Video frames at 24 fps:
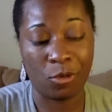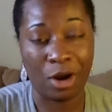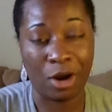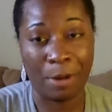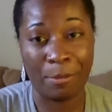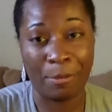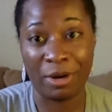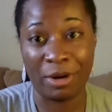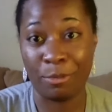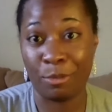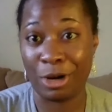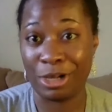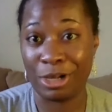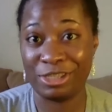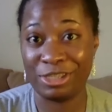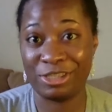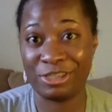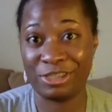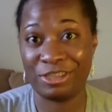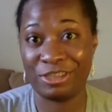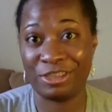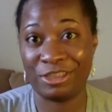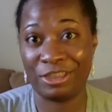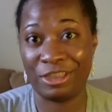I'm gonna
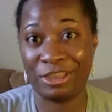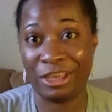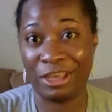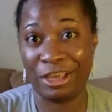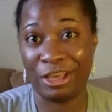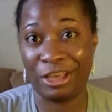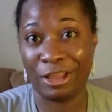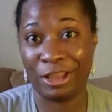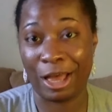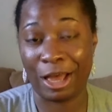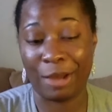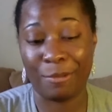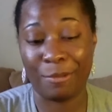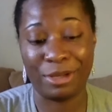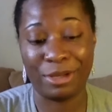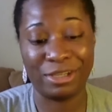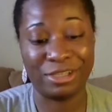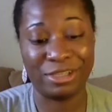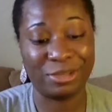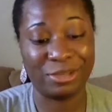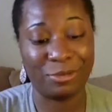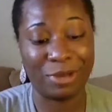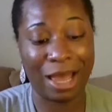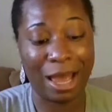press the lockup button
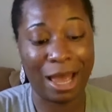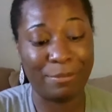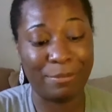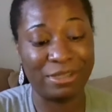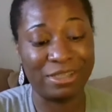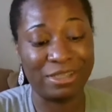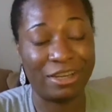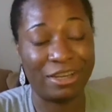and see what happens.